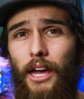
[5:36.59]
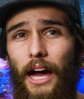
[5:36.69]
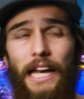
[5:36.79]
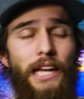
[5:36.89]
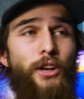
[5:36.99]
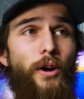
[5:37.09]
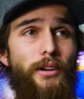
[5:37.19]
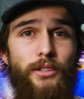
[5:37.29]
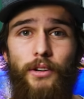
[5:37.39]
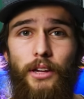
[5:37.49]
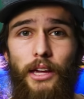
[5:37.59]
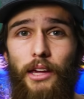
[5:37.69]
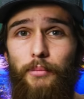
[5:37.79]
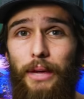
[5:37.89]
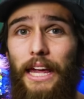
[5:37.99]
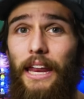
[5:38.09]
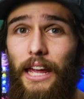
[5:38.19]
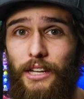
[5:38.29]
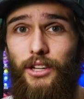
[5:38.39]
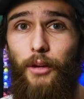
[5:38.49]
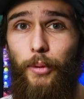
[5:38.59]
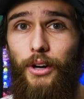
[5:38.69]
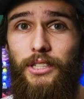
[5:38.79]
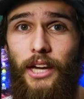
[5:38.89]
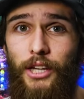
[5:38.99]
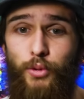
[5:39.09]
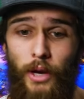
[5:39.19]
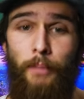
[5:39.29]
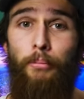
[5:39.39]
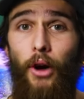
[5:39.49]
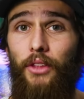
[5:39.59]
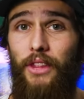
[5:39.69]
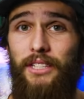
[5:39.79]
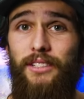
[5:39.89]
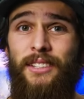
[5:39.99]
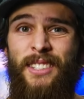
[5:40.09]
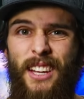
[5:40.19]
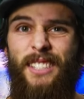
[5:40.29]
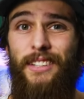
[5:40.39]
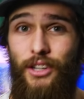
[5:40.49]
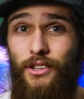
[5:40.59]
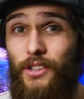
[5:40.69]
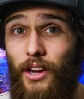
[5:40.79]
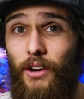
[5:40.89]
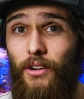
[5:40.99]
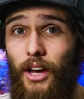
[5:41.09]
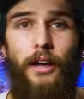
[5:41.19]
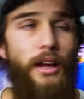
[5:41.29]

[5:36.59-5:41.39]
I didn't know I was going to get, be getting into computer science when I bought this six years ago.